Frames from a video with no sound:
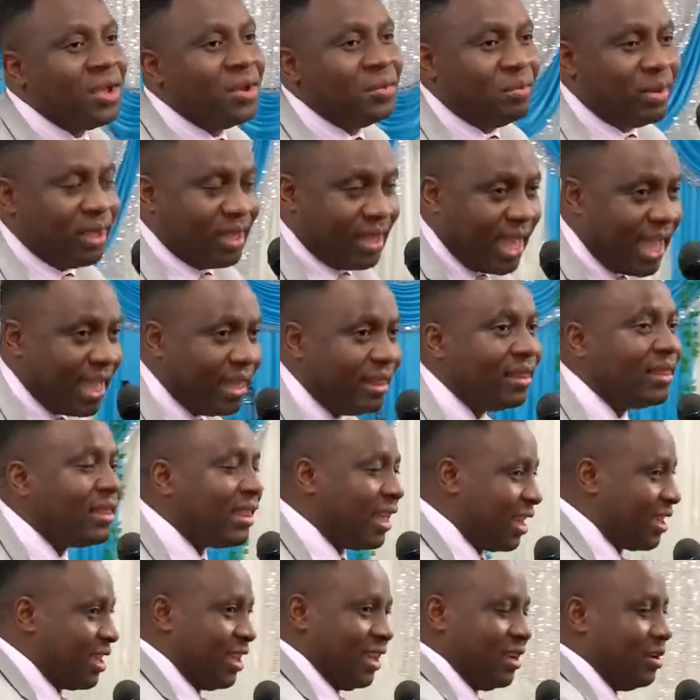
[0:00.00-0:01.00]
began
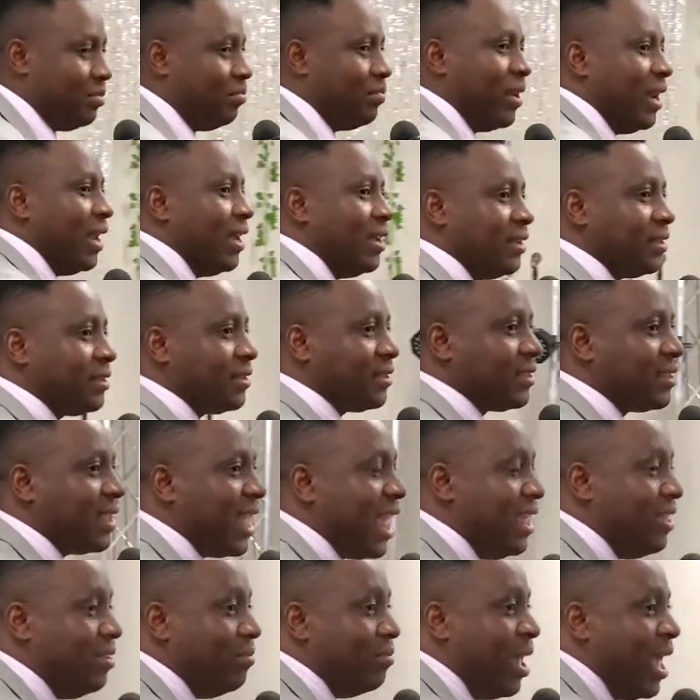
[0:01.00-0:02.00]
taking place.
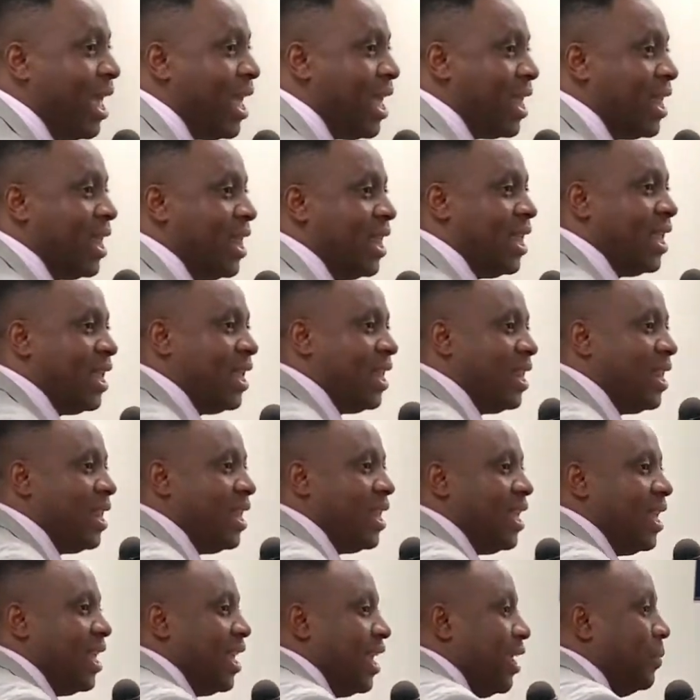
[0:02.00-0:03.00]
Amen.
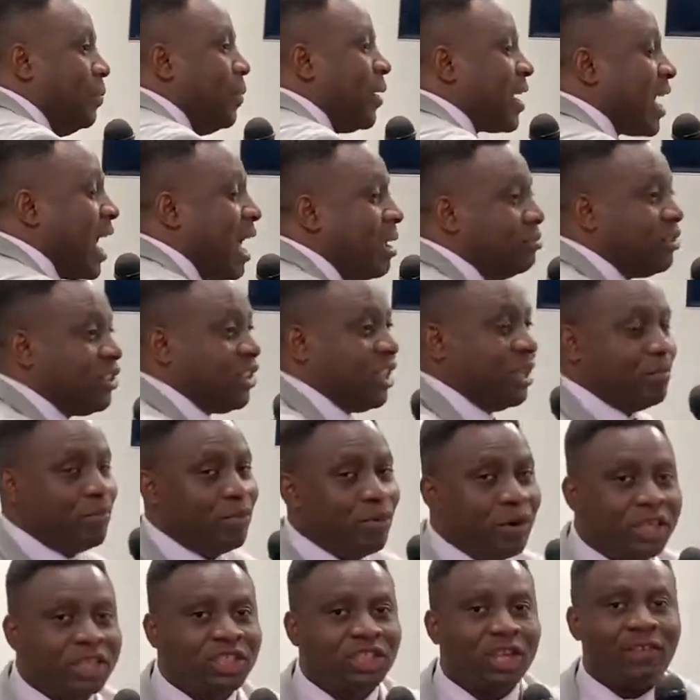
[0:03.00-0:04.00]
He becomes the
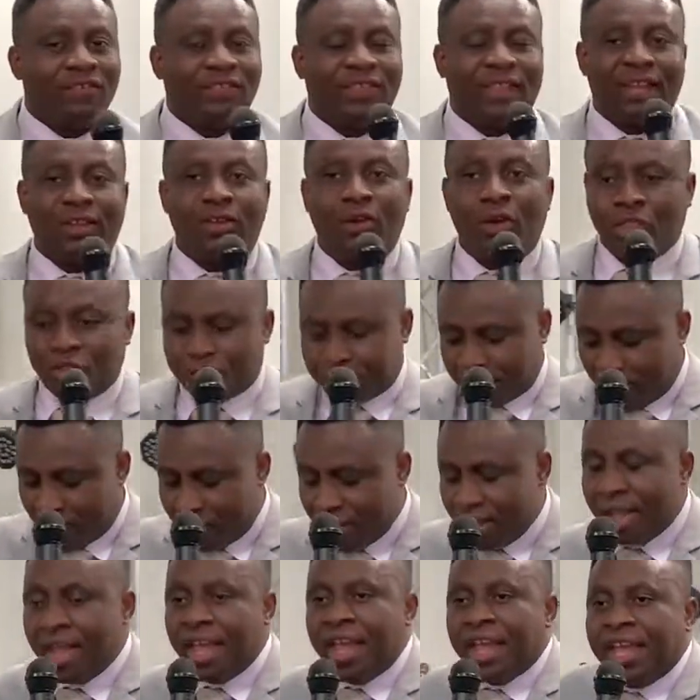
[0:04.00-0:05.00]
preacher of the gospel
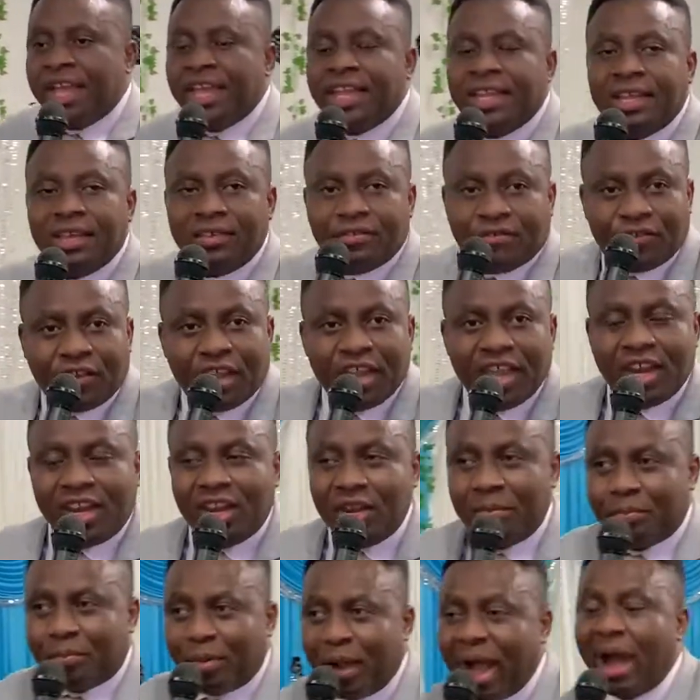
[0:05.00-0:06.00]
in a
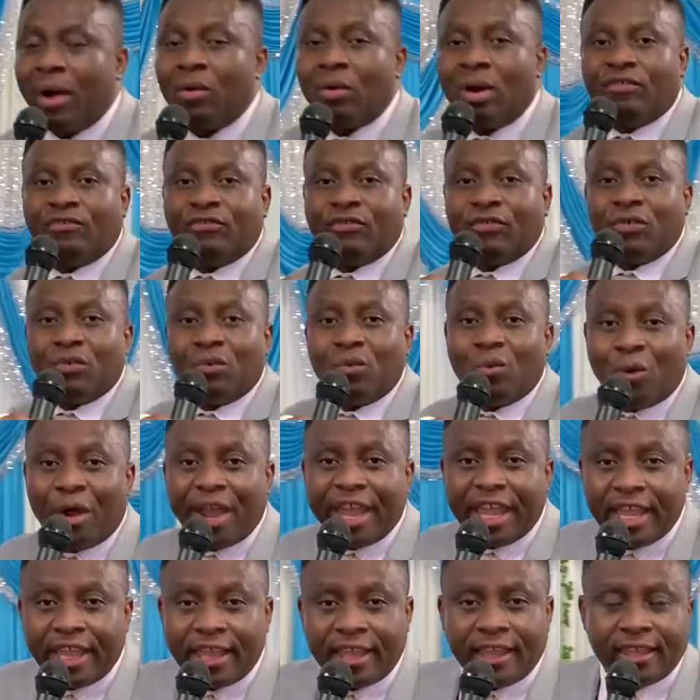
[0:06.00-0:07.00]
very powerful way.